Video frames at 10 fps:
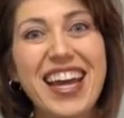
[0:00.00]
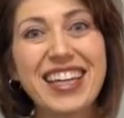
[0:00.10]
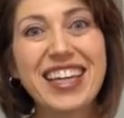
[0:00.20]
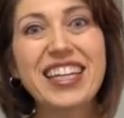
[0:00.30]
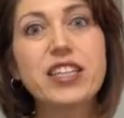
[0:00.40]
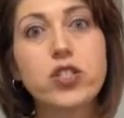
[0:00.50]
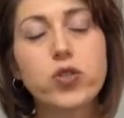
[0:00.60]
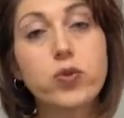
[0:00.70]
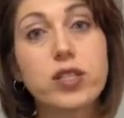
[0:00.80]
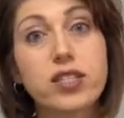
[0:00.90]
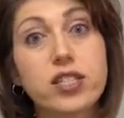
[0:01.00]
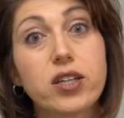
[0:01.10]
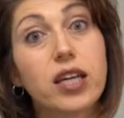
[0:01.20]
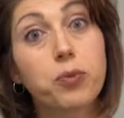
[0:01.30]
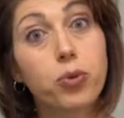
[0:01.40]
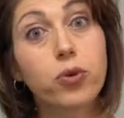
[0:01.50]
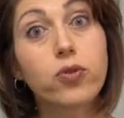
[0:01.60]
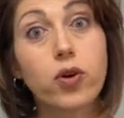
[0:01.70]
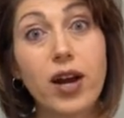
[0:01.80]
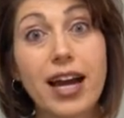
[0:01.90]
in getting students to improve
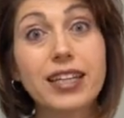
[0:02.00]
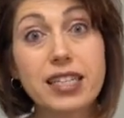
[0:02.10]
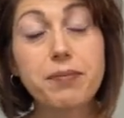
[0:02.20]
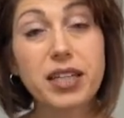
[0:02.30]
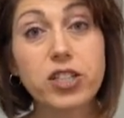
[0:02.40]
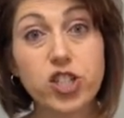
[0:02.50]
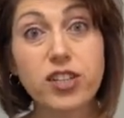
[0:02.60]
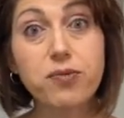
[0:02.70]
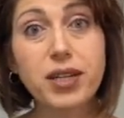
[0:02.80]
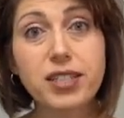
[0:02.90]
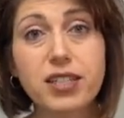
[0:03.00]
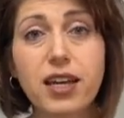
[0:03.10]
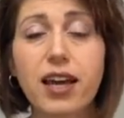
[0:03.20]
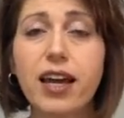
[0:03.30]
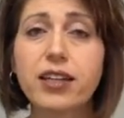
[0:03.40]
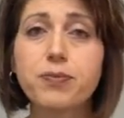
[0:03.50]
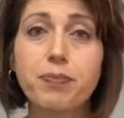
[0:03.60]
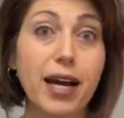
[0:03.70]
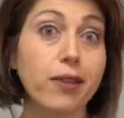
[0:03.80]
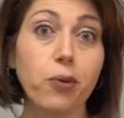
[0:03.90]
their academic achievement. And
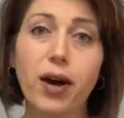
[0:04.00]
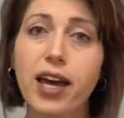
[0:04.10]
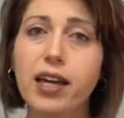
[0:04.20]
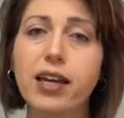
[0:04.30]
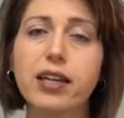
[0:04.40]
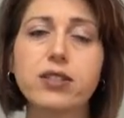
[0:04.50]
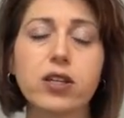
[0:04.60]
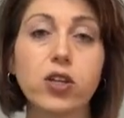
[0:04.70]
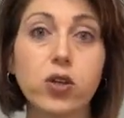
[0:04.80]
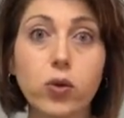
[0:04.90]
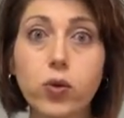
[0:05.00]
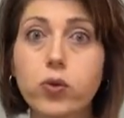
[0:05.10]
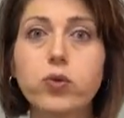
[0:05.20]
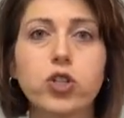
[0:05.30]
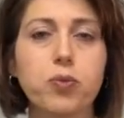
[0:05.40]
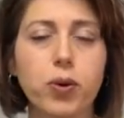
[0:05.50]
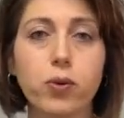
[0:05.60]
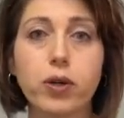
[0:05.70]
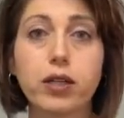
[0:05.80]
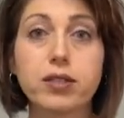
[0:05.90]
by the way, it is a huge
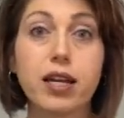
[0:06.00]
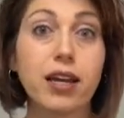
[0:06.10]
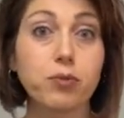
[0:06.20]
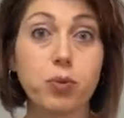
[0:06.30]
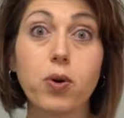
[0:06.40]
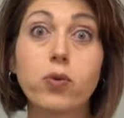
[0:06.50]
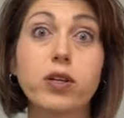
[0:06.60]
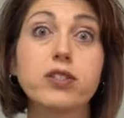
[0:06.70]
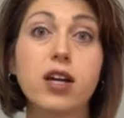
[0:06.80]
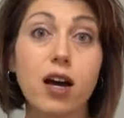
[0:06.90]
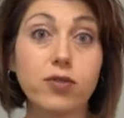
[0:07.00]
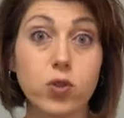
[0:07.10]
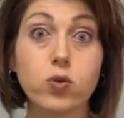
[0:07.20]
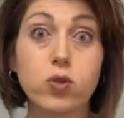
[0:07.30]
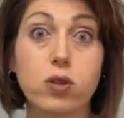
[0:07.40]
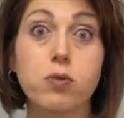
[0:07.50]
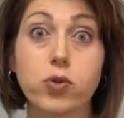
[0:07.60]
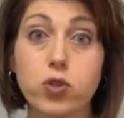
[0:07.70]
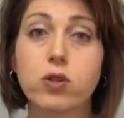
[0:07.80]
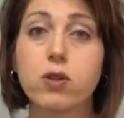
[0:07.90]
component and proponent of social
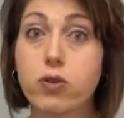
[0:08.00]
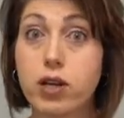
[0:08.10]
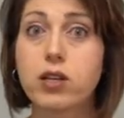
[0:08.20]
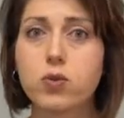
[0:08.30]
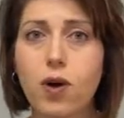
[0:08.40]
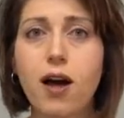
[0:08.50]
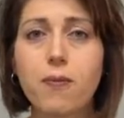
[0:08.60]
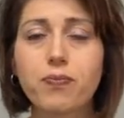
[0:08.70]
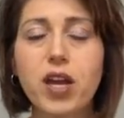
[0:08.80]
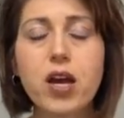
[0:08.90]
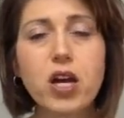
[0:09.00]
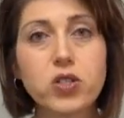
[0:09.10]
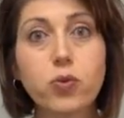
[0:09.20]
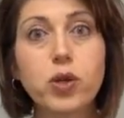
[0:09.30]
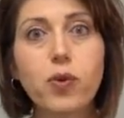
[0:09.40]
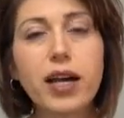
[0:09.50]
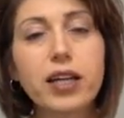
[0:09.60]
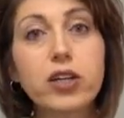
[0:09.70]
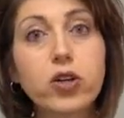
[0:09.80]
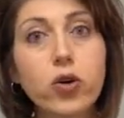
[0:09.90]
emotional learning as well. So we want
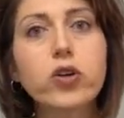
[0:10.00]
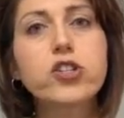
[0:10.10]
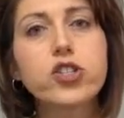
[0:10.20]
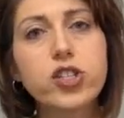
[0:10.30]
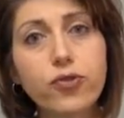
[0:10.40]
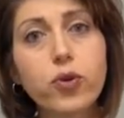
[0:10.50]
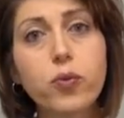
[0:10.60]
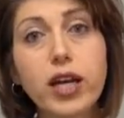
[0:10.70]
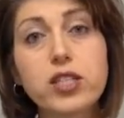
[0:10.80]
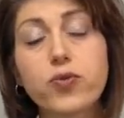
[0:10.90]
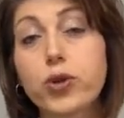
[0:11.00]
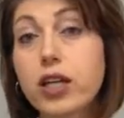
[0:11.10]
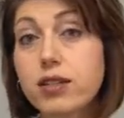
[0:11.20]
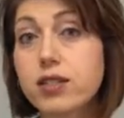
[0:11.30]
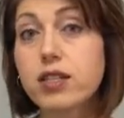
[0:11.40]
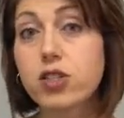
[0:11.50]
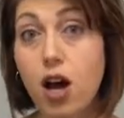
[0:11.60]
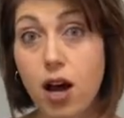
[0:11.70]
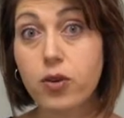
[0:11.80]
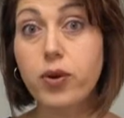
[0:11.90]
to encourage different ways for kids to
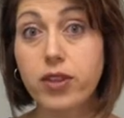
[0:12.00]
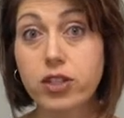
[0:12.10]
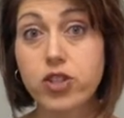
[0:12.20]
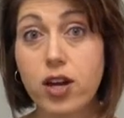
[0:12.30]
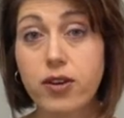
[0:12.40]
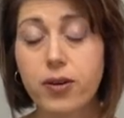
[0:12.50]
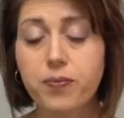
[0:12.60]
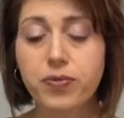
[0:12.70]
talk with each other.